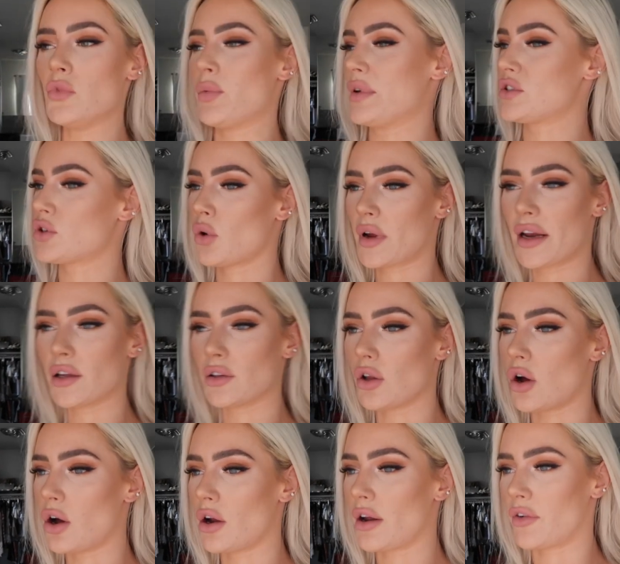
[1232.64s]
We've been talking a
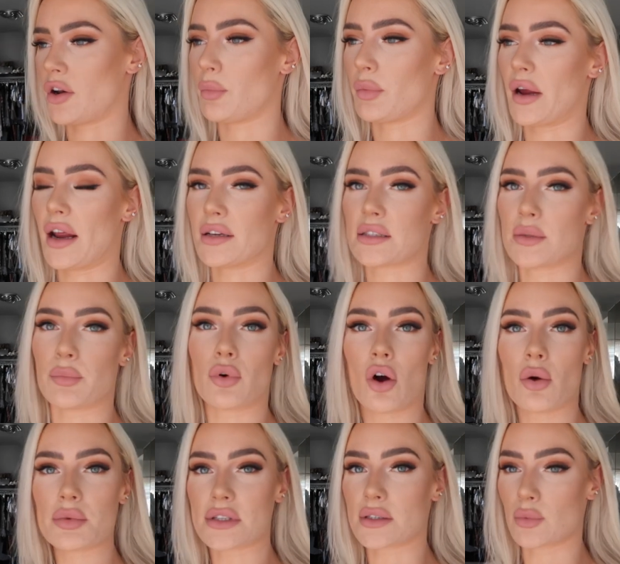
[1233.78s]
lot. I've got to bring some
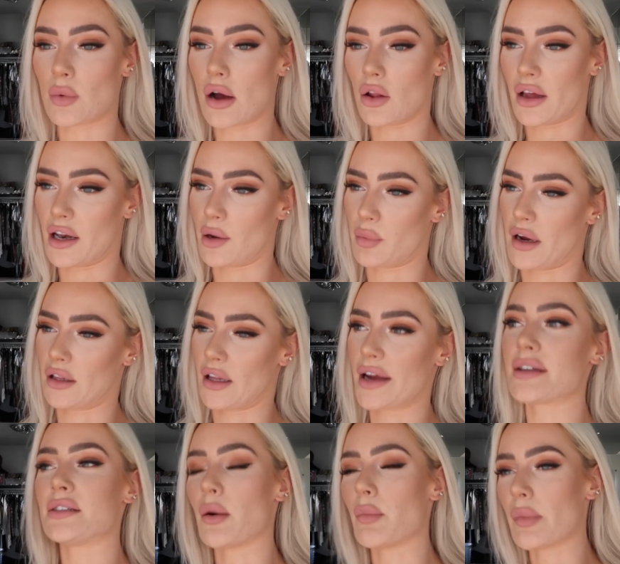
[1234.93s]
props as well. I'm gonna bring
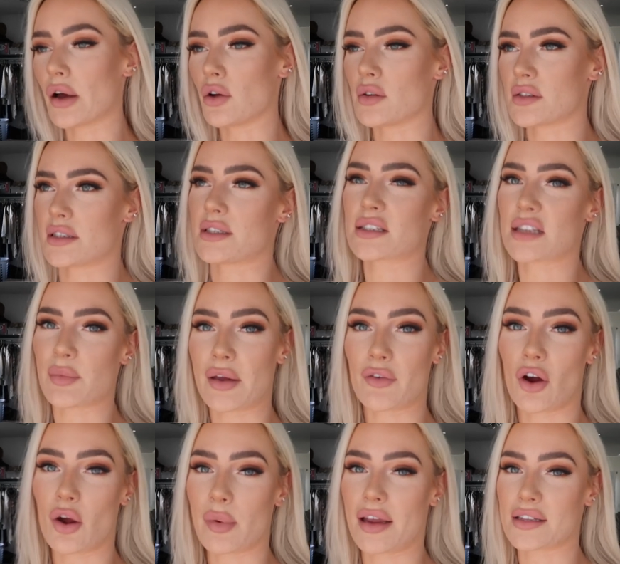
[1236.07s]
like dumbbells and a skipping
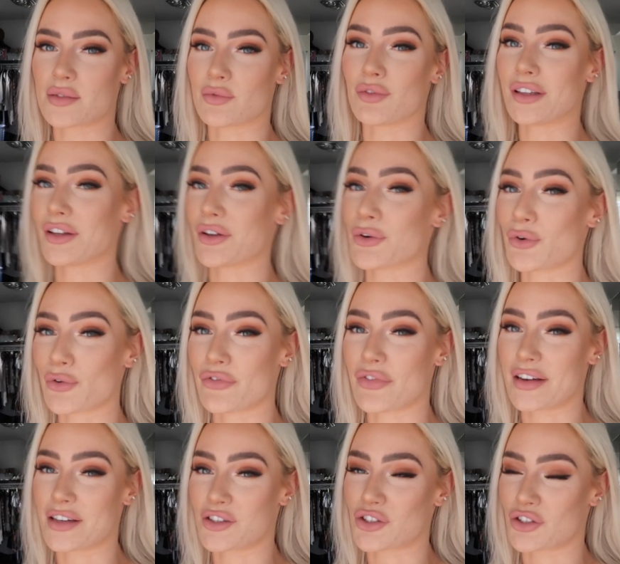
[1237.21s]
rope and get some really cool
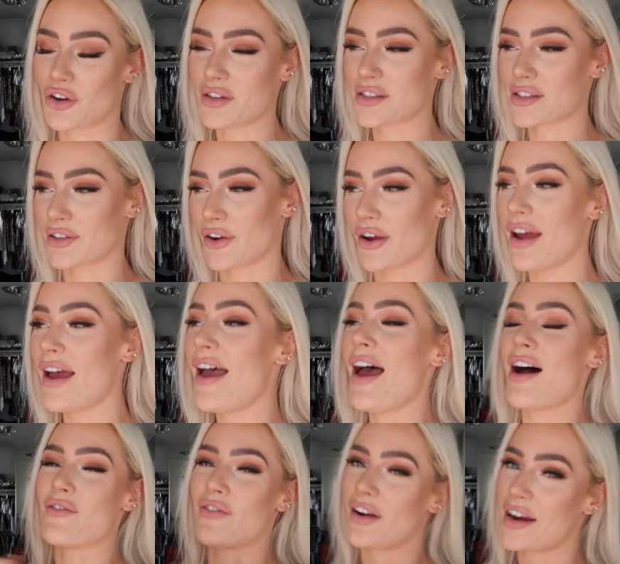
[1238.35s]
fitness shots. So I'm
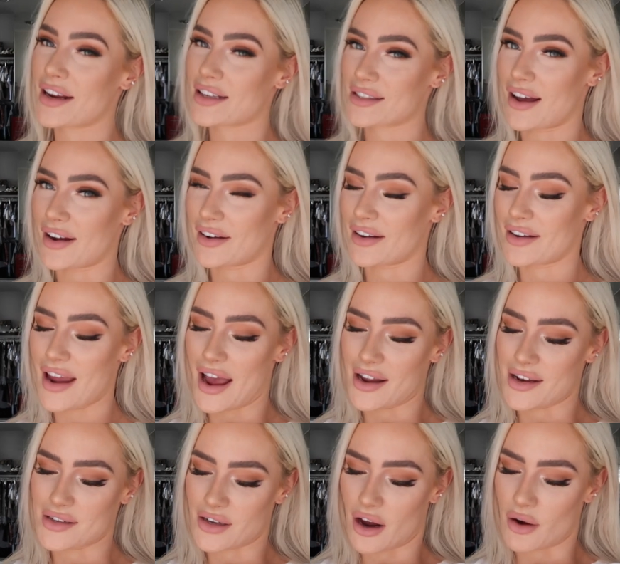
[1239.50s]
very excited
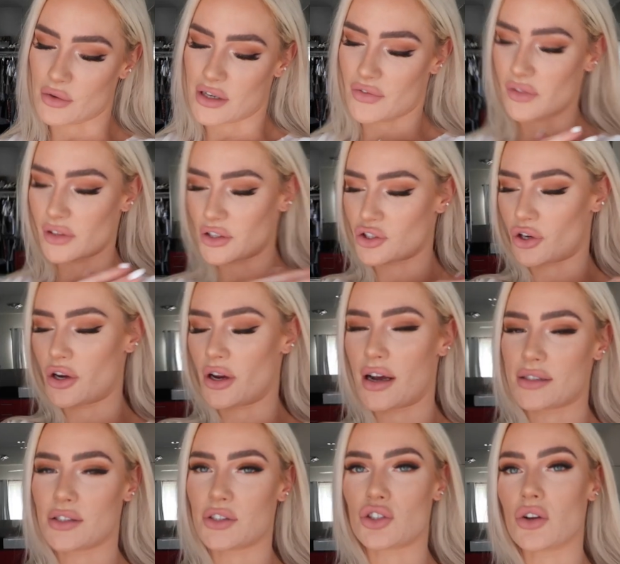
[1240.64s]
and I will definitely show you
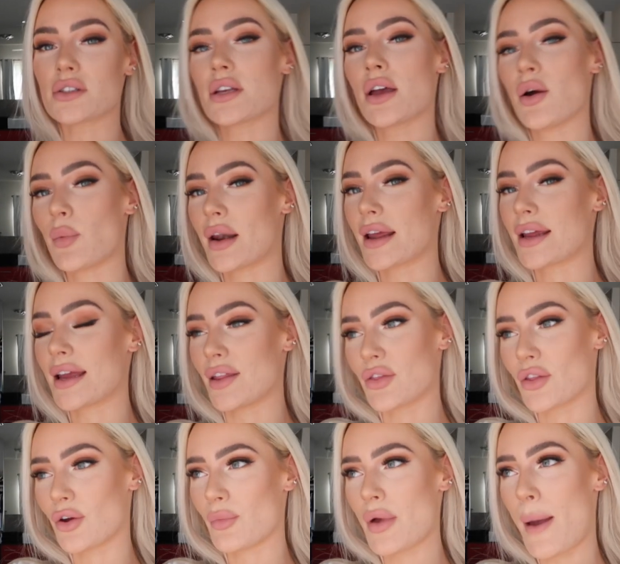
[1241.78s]
guys the shots when I get
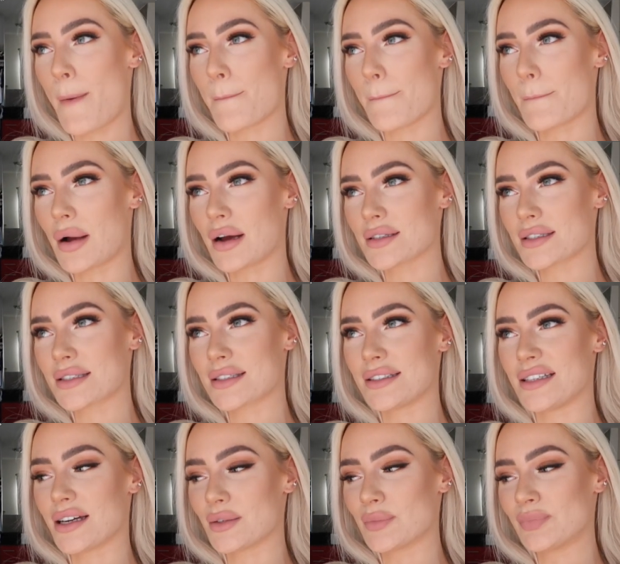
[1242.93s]
them. But
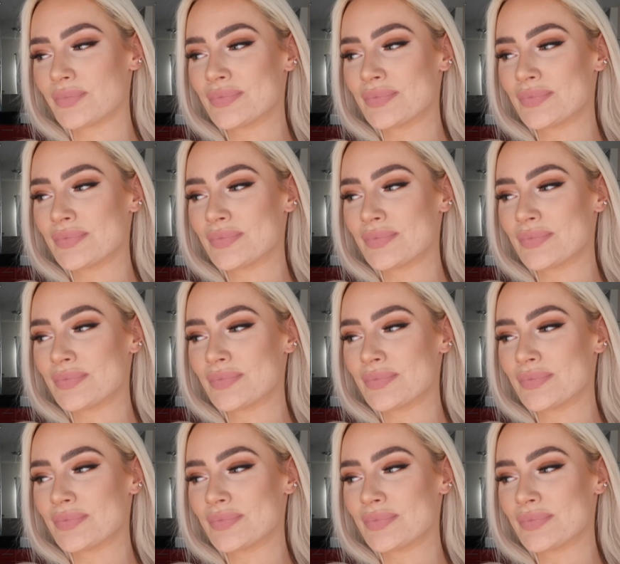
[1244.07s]
yeah.